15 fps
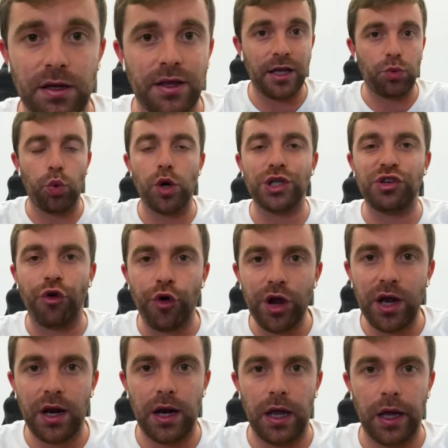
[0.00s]
That was
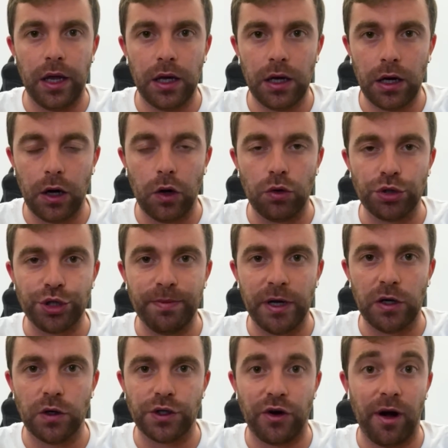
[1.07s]
really close
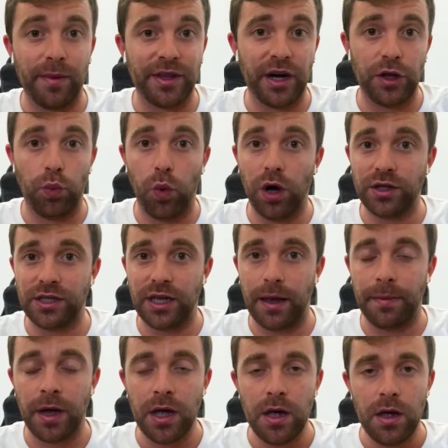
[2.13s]
because Real Madrid wanted him